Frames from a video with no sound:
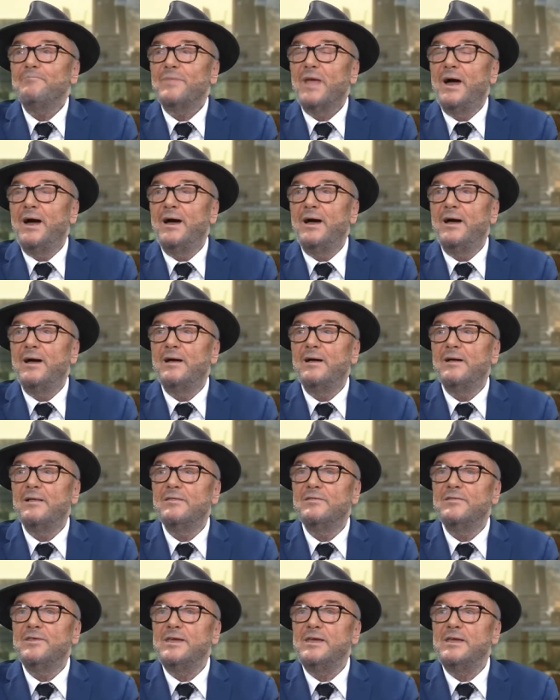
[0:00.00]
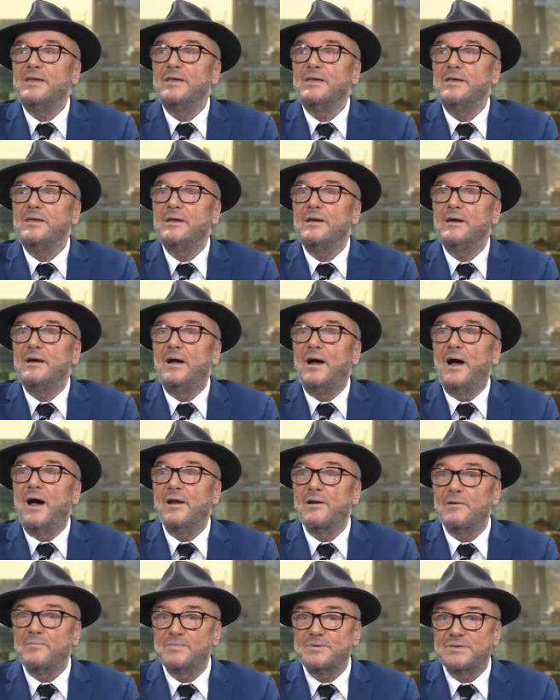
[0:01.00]
The
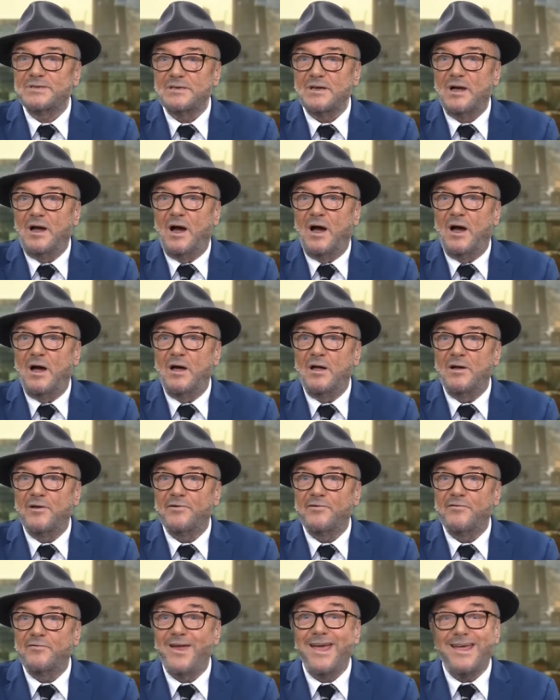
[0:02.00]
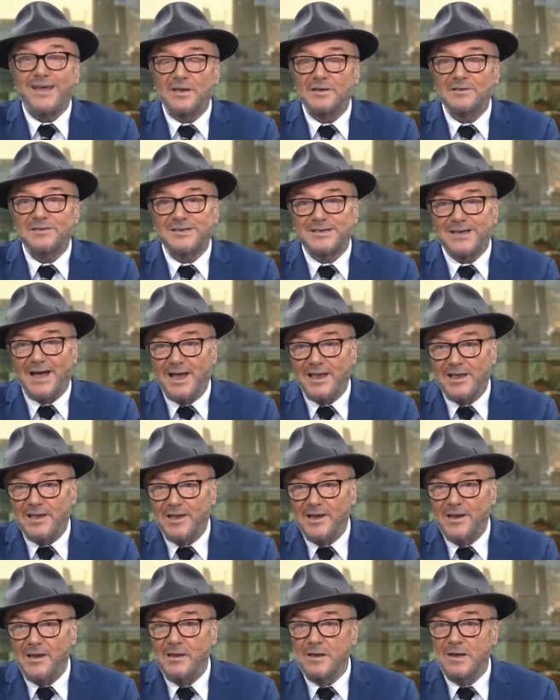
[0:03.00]
Arabs are
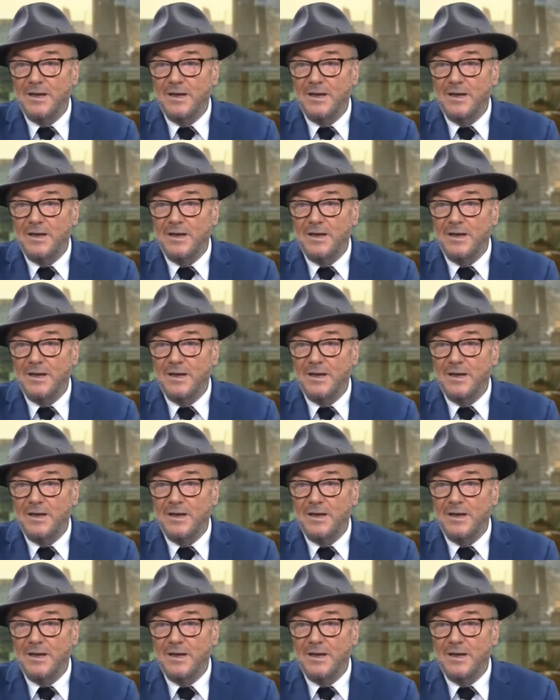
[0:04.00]
reconciling.